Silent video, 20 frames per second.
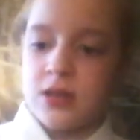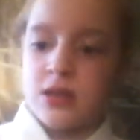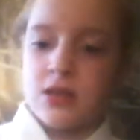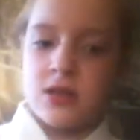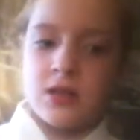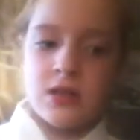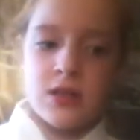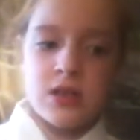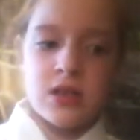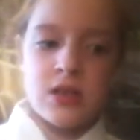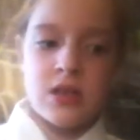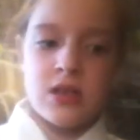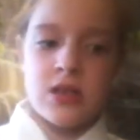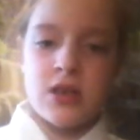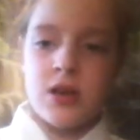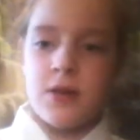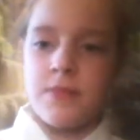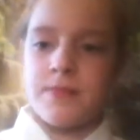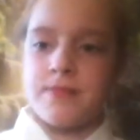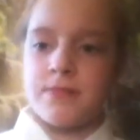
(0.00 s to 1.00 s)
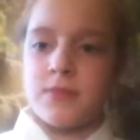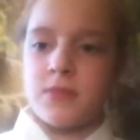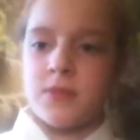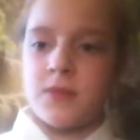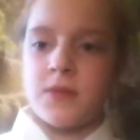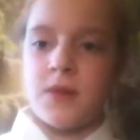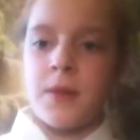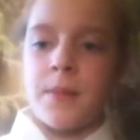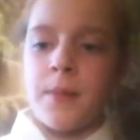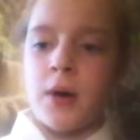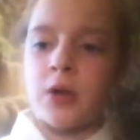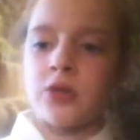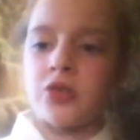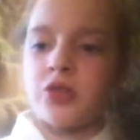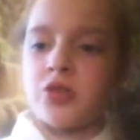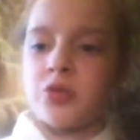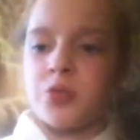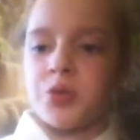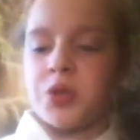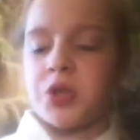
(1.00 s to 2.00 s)
the
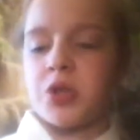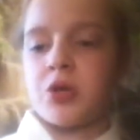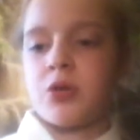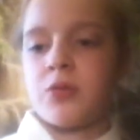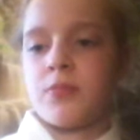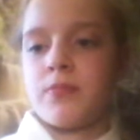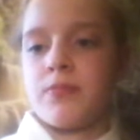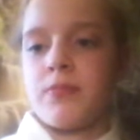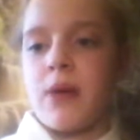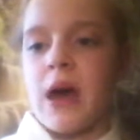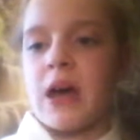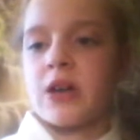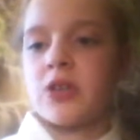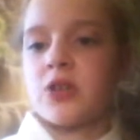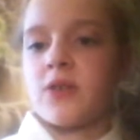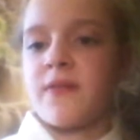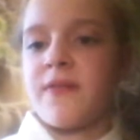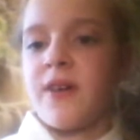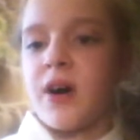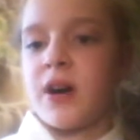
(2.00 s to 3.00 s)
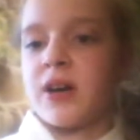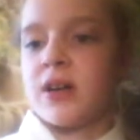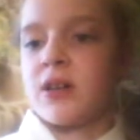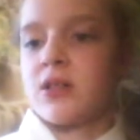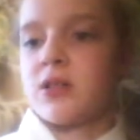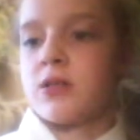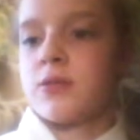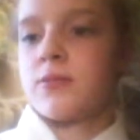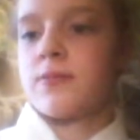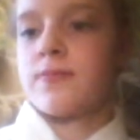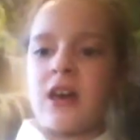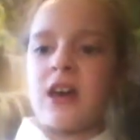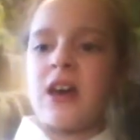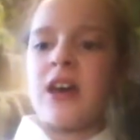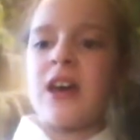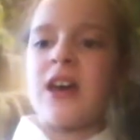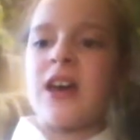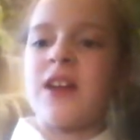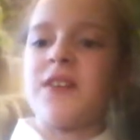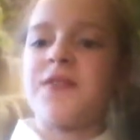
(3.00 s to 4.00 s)
monster was not petrified.
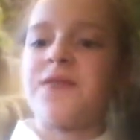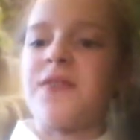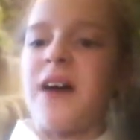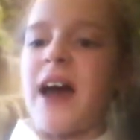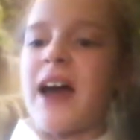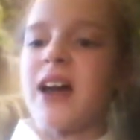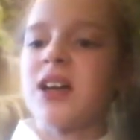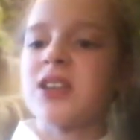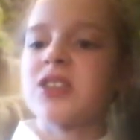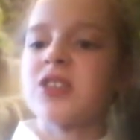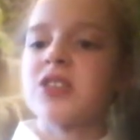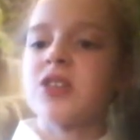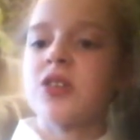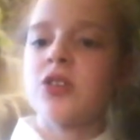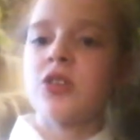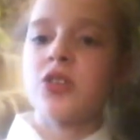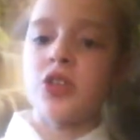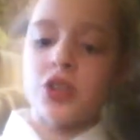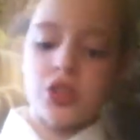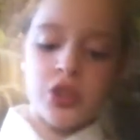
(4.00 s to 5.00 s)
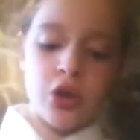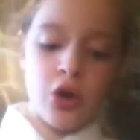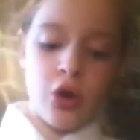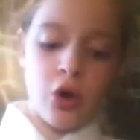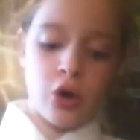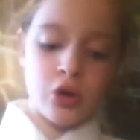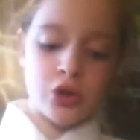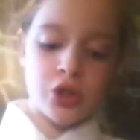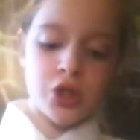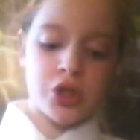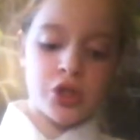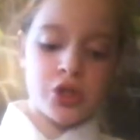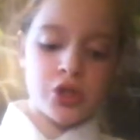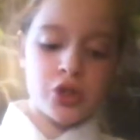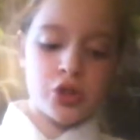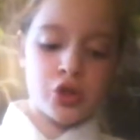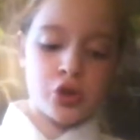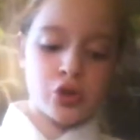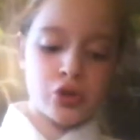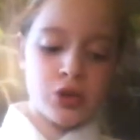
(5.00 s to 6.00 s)
In fact, just launched a
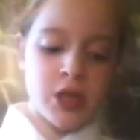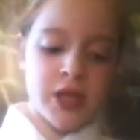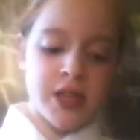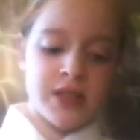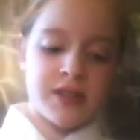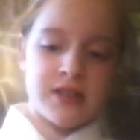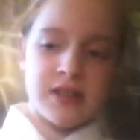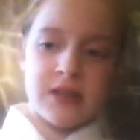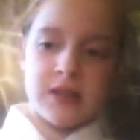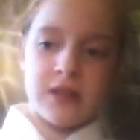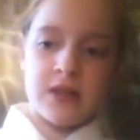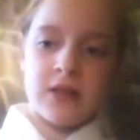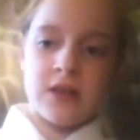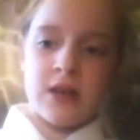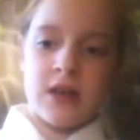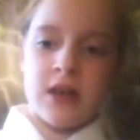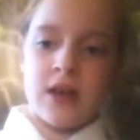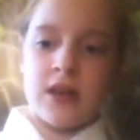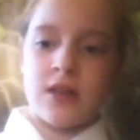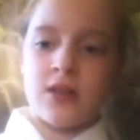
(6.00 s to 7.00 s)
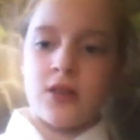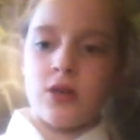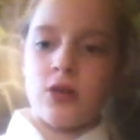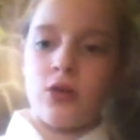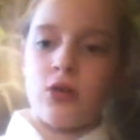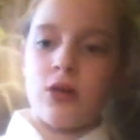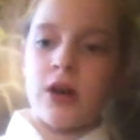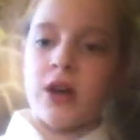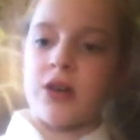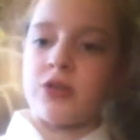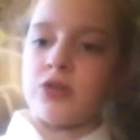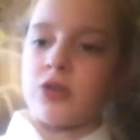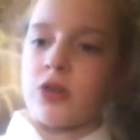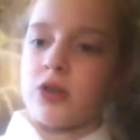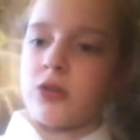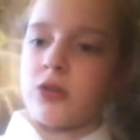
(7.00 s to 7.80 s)
treat at the Groudon.